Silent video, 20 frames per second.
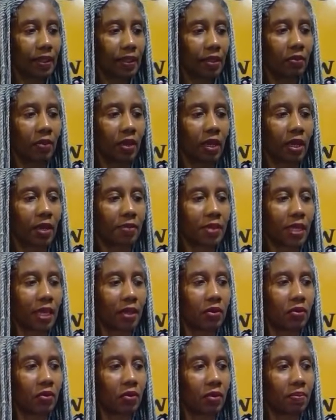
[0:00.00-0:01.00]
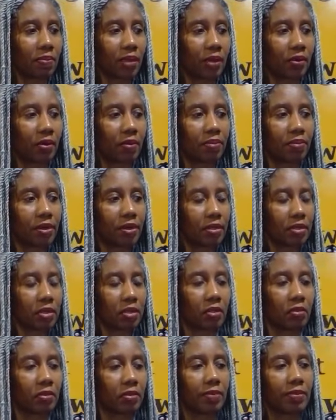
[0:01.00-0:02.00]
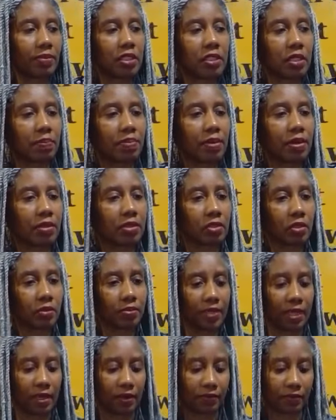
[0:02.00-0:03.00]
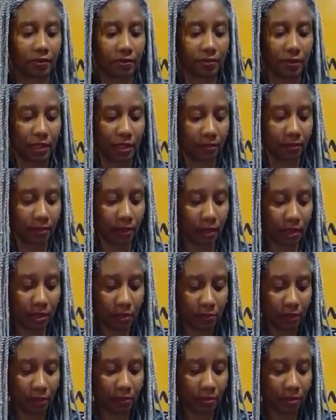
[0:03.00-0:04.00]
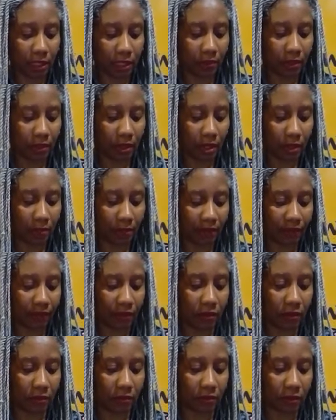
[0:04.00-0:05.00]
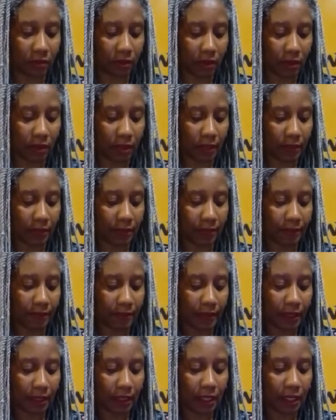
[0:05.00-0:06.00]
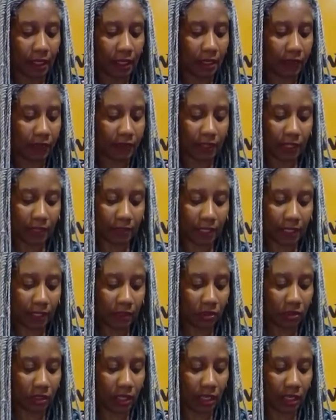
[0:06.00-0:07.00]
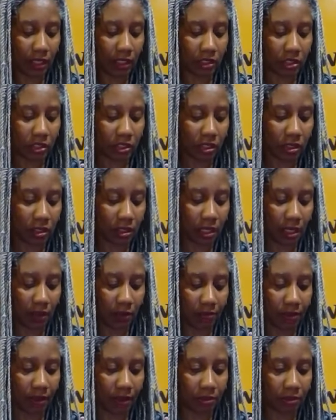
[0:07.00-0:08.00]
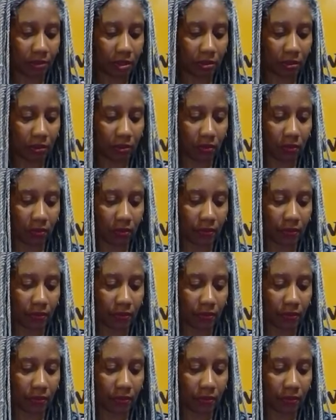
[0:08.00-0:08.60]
Well, I'm not going back on Periscope. Let me shut Periscope down for a minute because people keep calling my phone. And every time they do that, it shuts down Periscope.